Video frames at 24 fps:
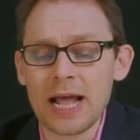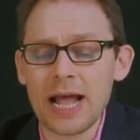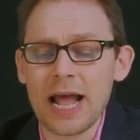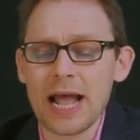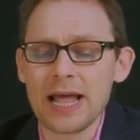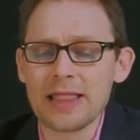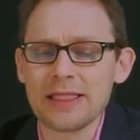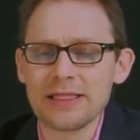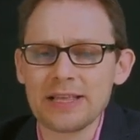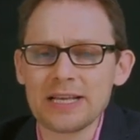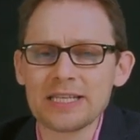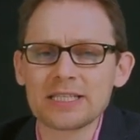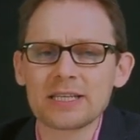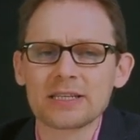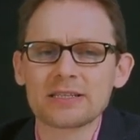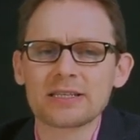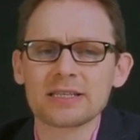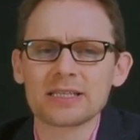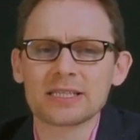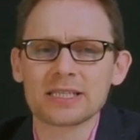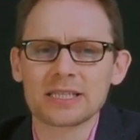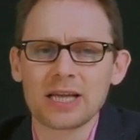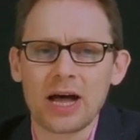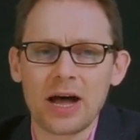And these are
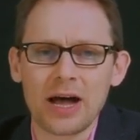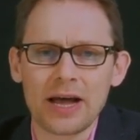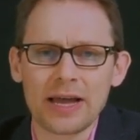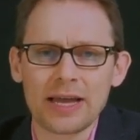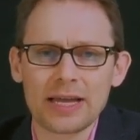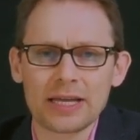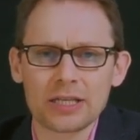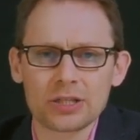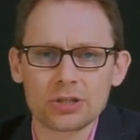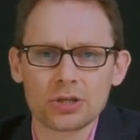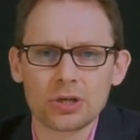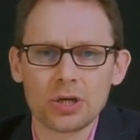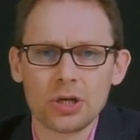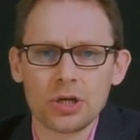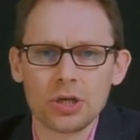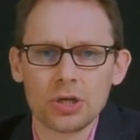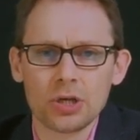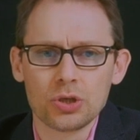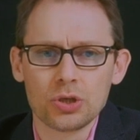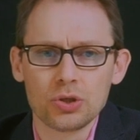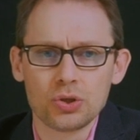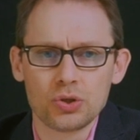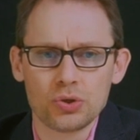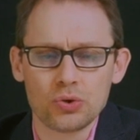designed
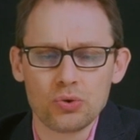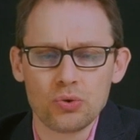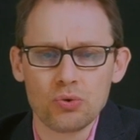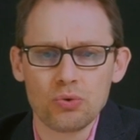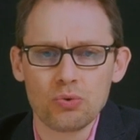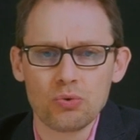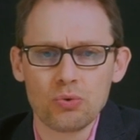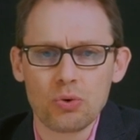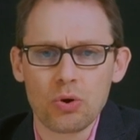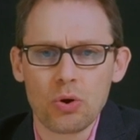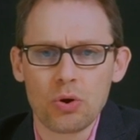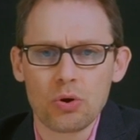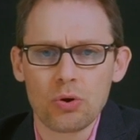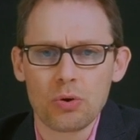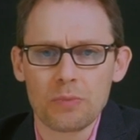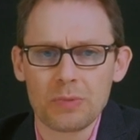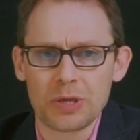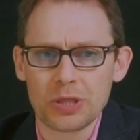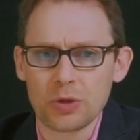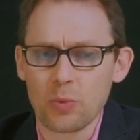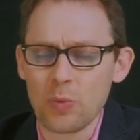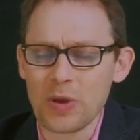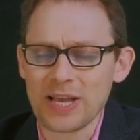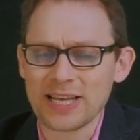to be
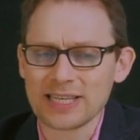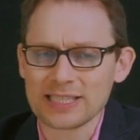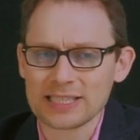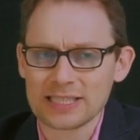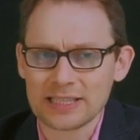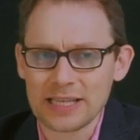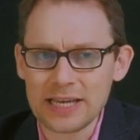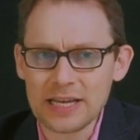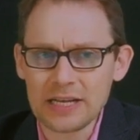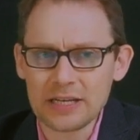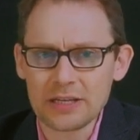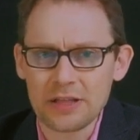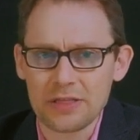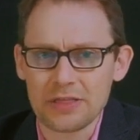the weakest link.